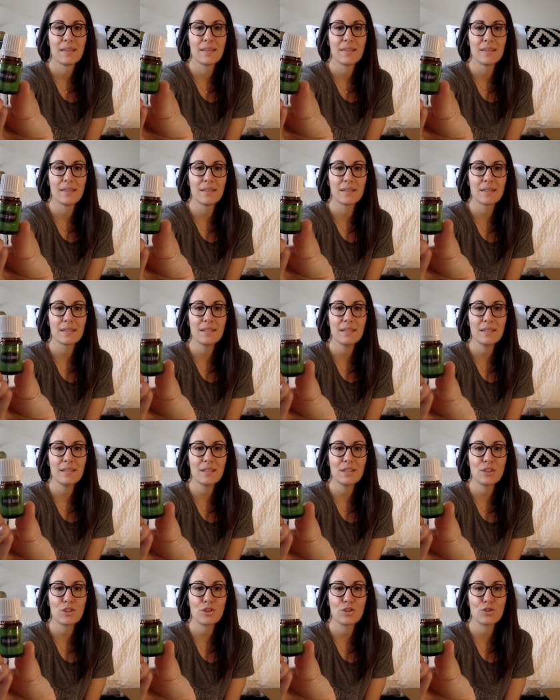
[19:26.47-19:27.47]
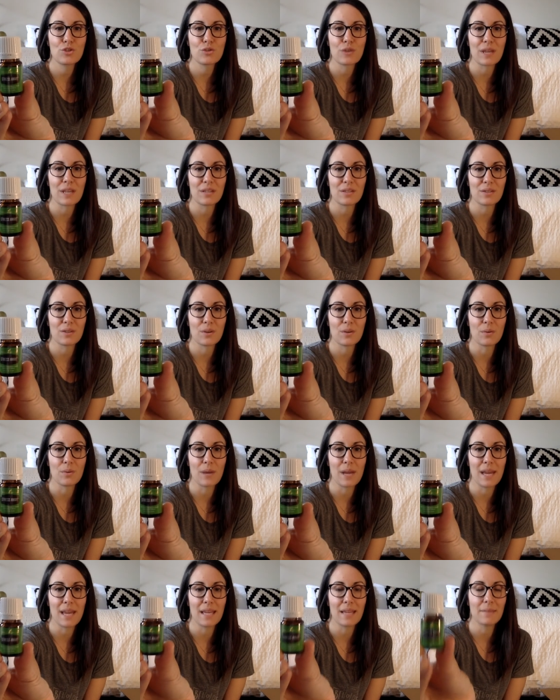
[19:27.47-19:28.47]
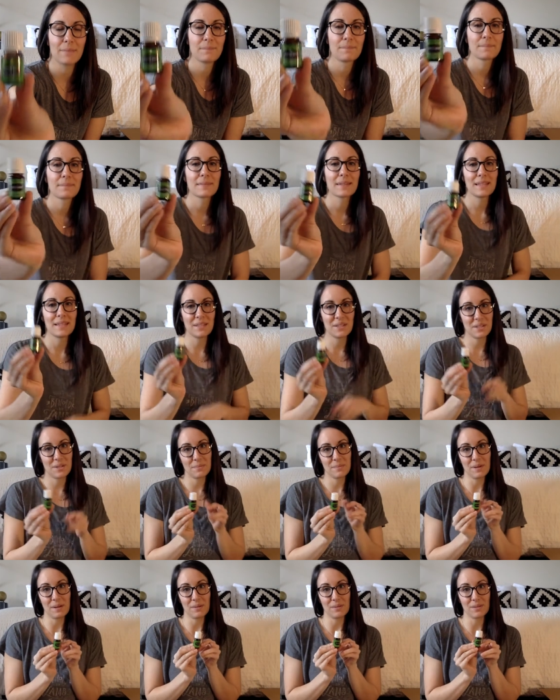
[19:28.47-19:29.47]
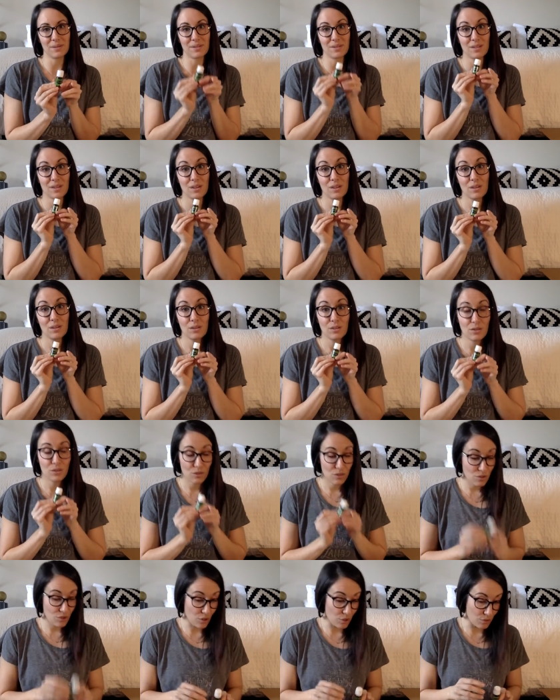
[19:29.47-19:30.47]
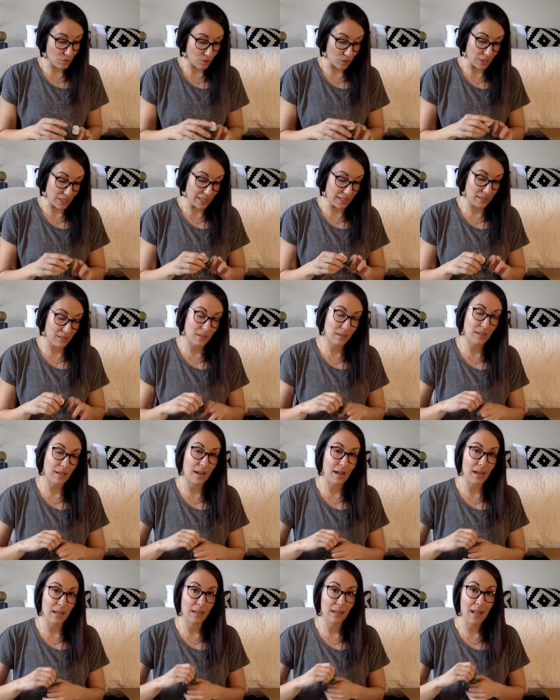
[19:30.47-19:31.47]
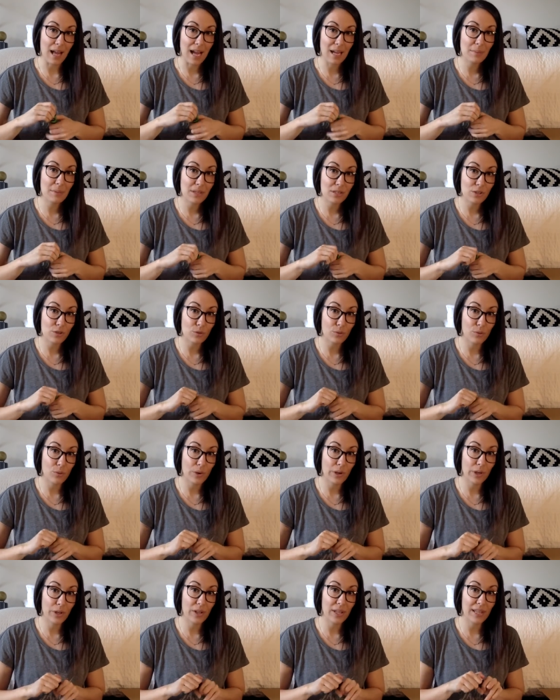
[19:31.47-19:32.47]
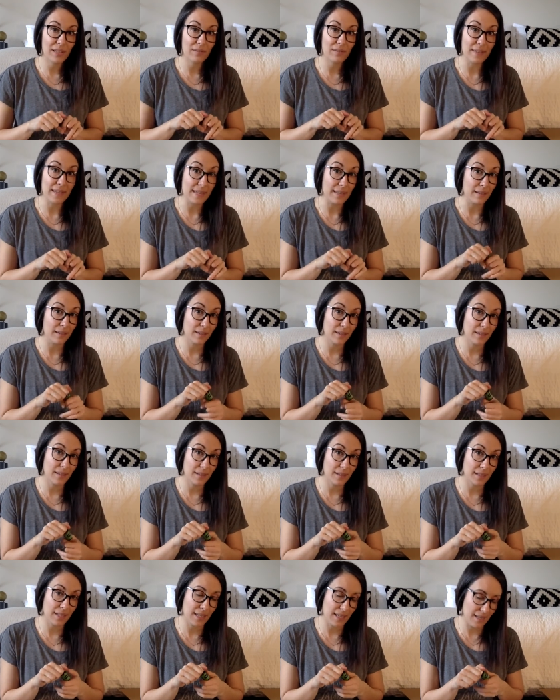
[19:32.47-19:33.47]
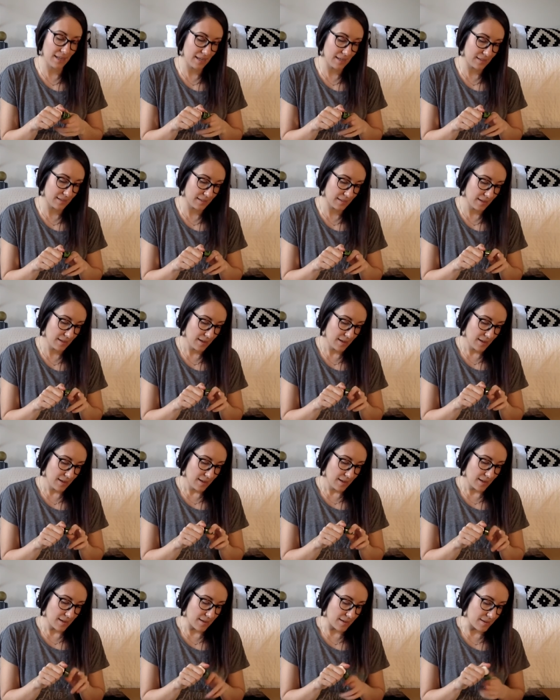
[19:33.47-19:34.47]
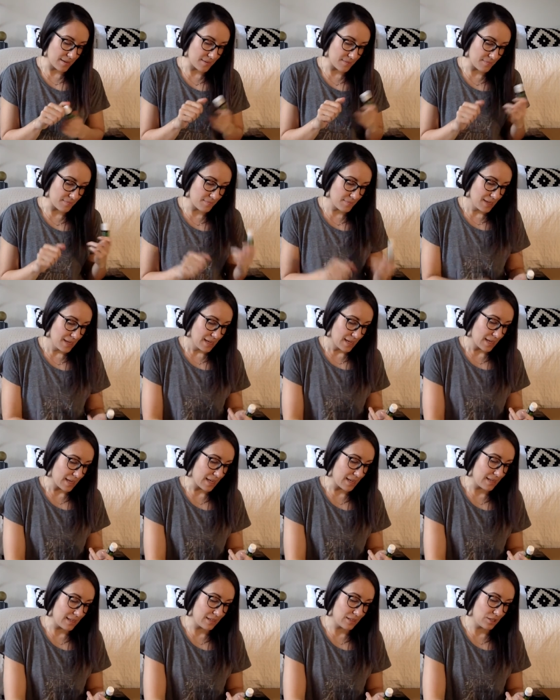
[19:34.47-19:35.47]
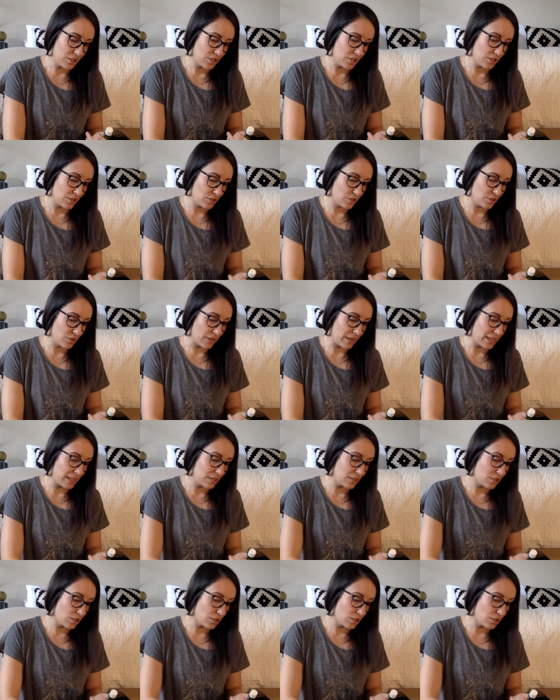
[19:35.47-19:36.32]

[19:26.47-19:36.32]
This is Stress Away. It smells so good. It's got lime essential oil and vanilla in it. Um, and it is just great.